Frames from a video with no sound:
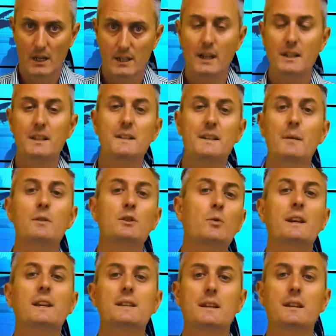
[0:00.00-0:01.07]
Now, in December
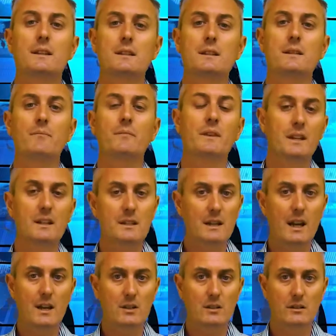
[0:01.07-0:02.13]
2016, the
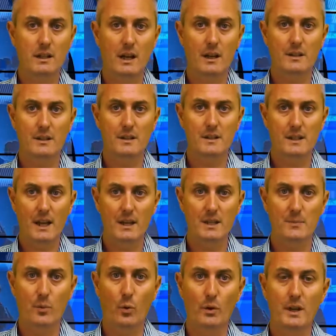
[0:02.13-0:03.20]
International Accounting
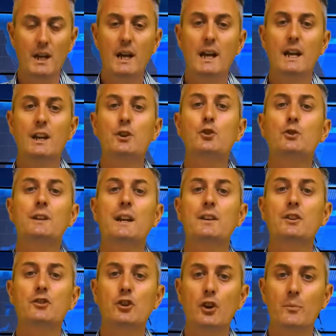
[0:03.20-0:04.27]
Standards Board issued
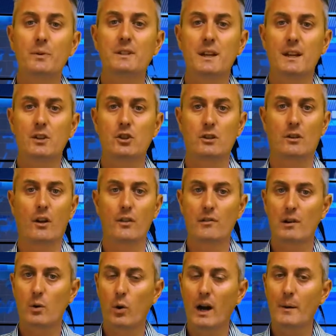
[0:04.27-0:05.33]
an interpretation on the
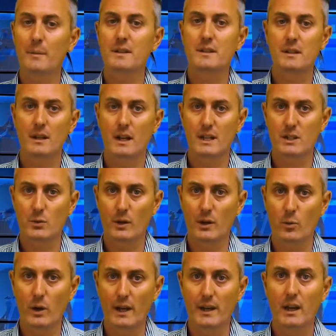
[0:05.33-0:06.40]
requirements in IAS
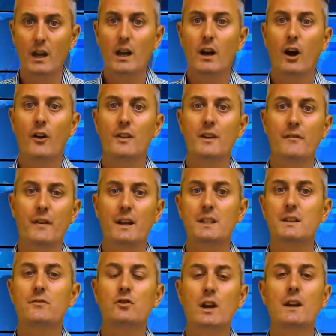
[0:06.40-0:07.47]
21 on the
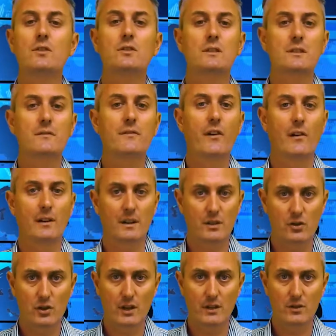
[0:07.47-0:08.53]
effects of changes in foreign
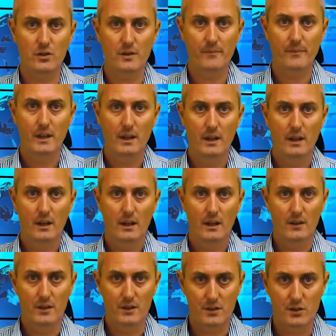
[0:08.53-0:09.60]
exchange.
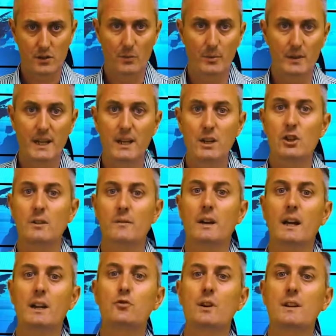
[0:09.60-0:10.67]
This
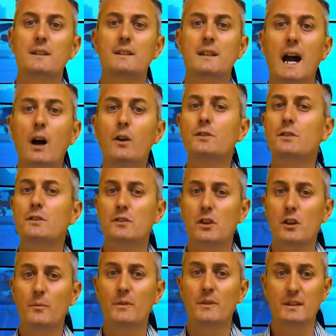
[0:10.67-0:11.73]
interpretation addresses how to
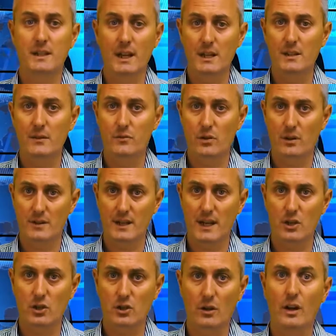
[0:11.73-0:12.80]
determine the date of
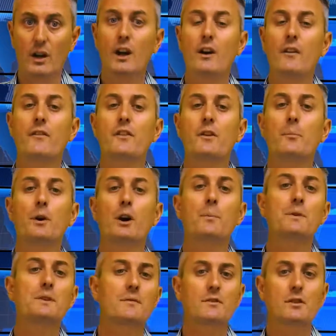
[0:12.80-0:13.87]
transaction for the
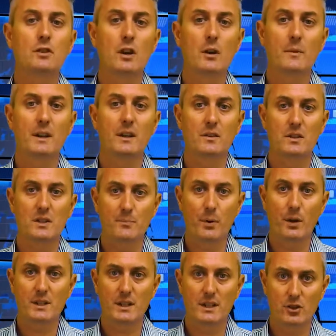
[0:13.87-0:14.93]
purpose of determining the
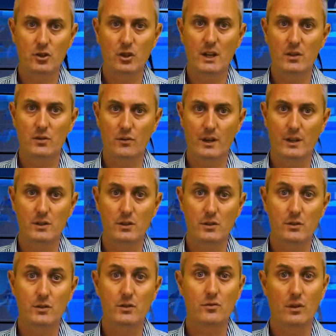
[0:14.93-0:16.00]
spot exchange rate
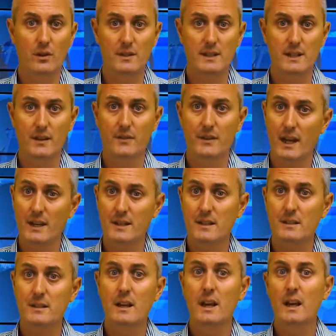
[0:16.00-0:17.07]
used to translate the
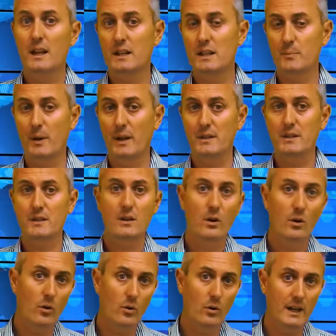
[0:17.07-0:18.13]
asset,
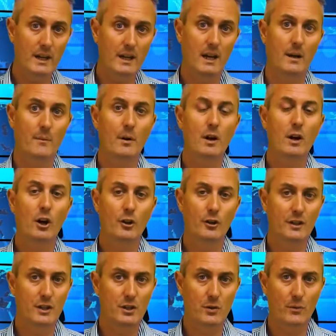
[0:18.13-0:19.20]
expense, or income on
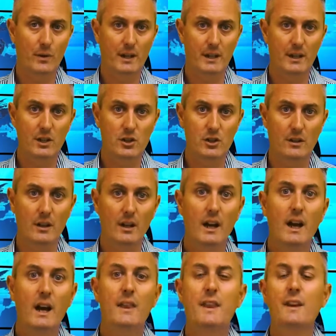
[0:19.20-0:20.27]
initial recognition
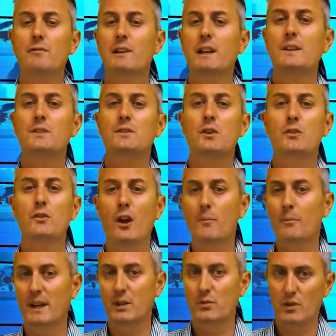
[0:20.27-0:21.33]
that relates to a
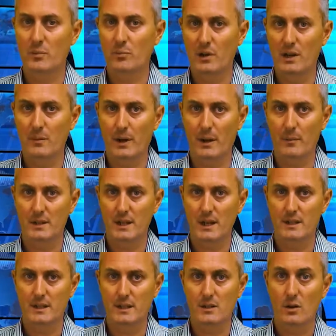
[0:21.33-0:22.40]
non-monetary prepayment
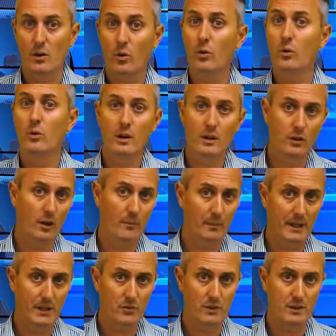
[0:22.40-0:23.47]
asset or a
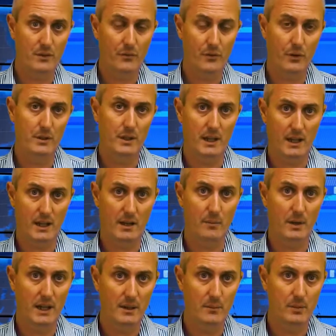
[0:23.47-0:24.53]
non-monetary deferred income
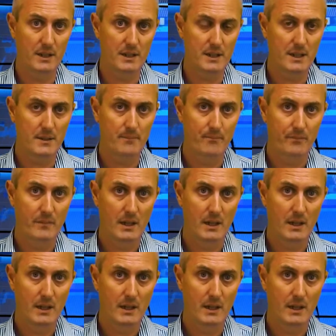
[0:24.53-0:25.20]
liability.